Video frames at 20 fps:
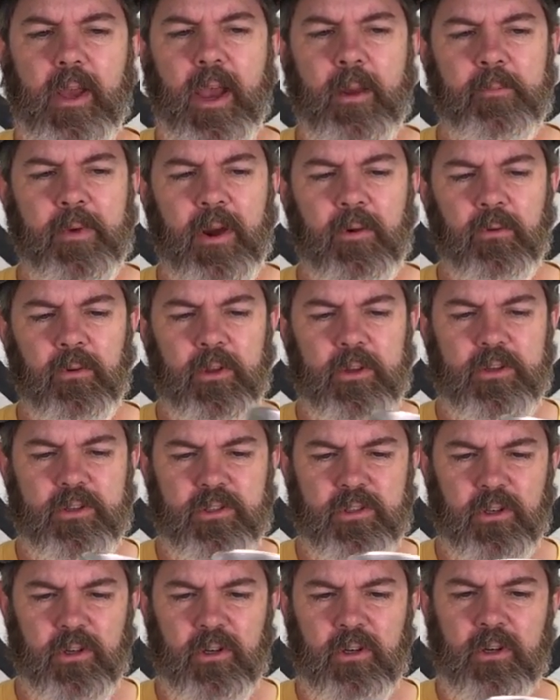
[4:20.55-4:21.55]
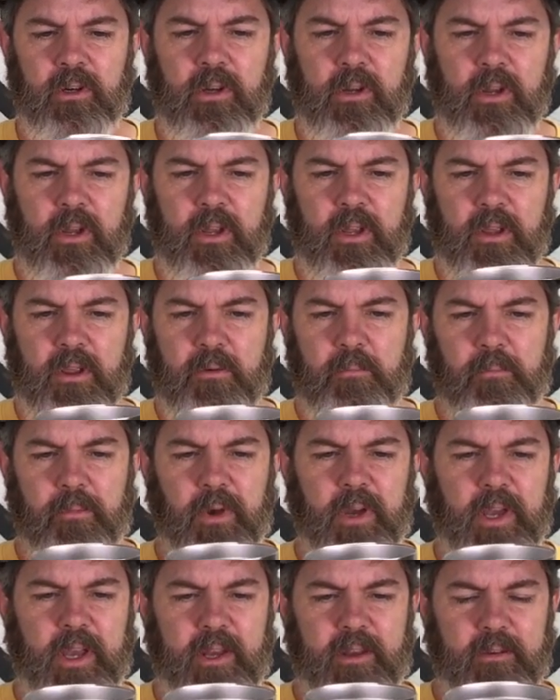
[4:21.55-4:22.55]
I'm not really sure,
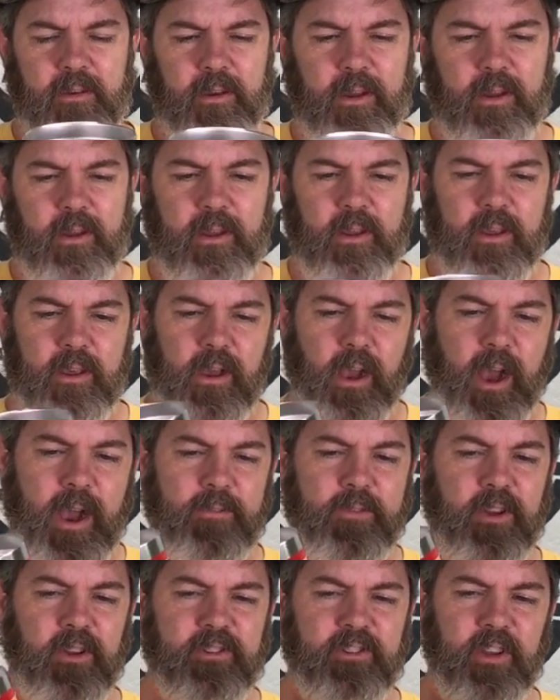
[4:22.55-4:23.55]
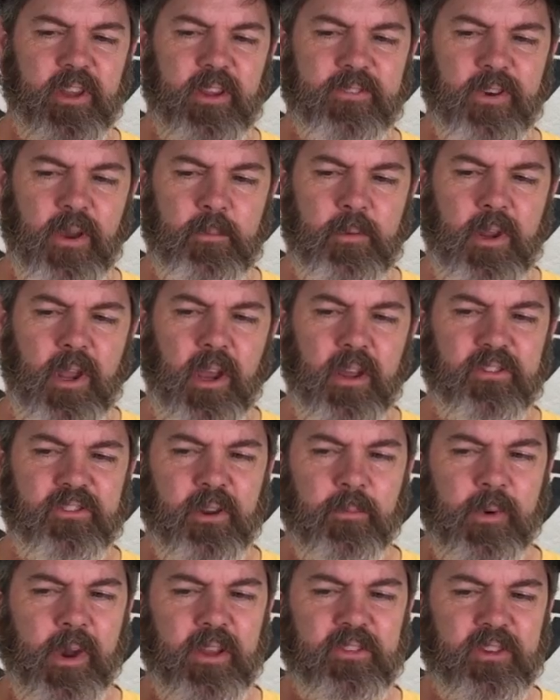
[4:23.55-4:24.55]
but obviously, if I'm
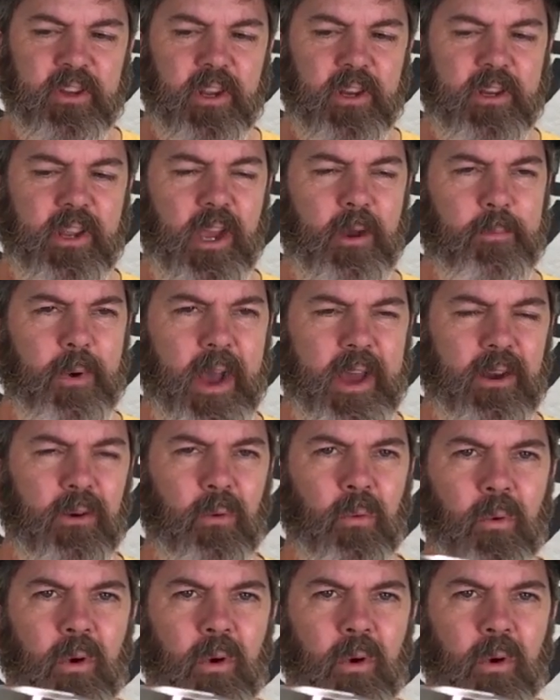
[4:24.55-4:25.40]
customizing a cup, I don't